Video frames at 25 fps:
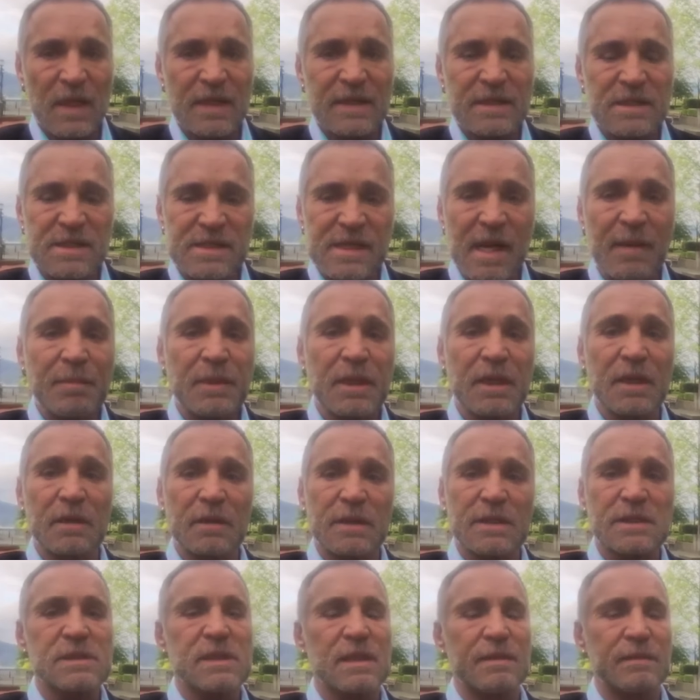It's something
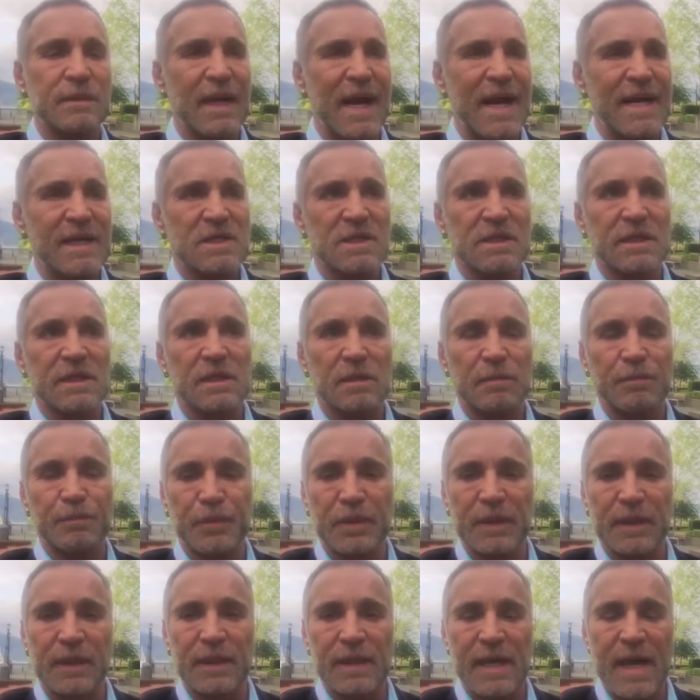that is actually
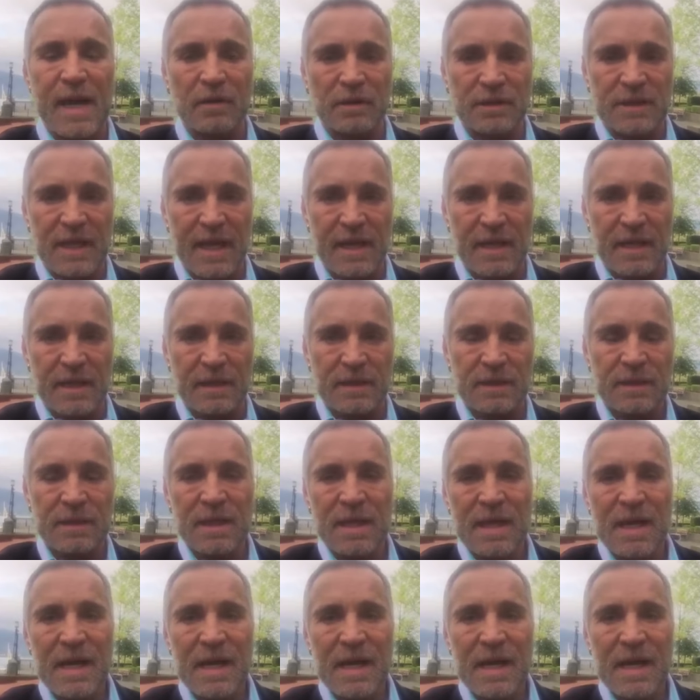completely outdated.